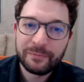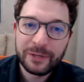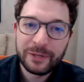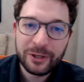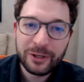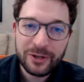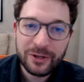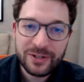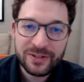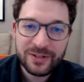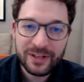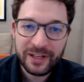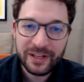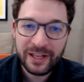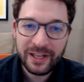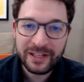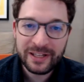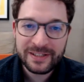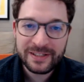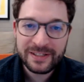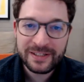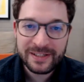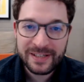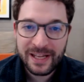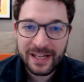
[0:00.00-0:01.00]
because it
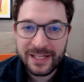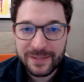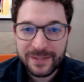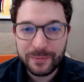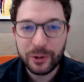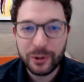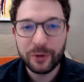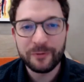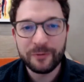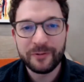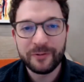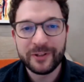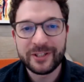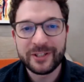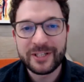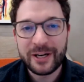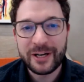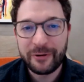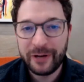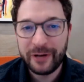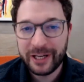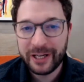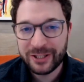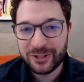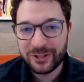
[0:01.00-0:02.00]
sends me off in the
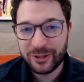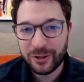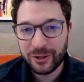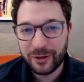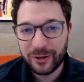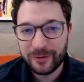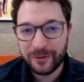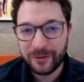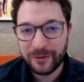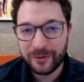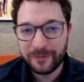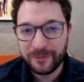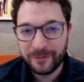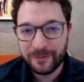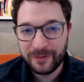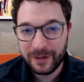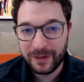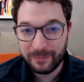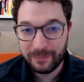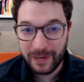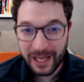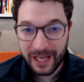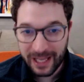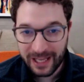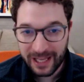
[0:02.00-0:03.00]
direction of in
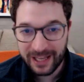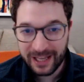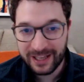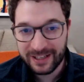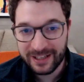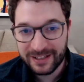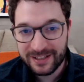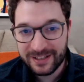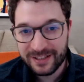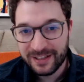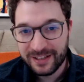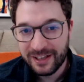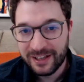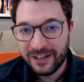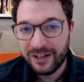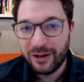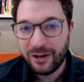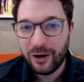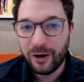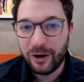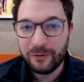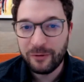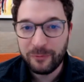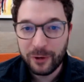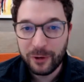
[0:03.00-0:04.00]
my head
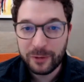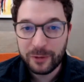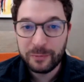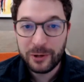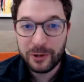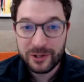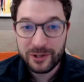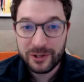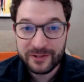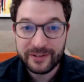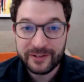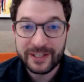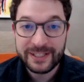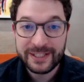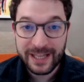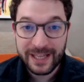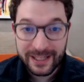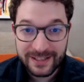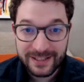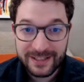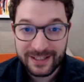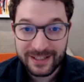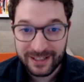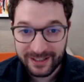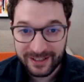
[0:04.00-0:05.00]
of what personal
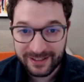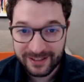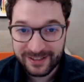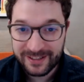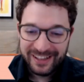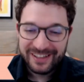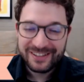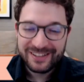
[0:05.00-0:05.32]
identity is.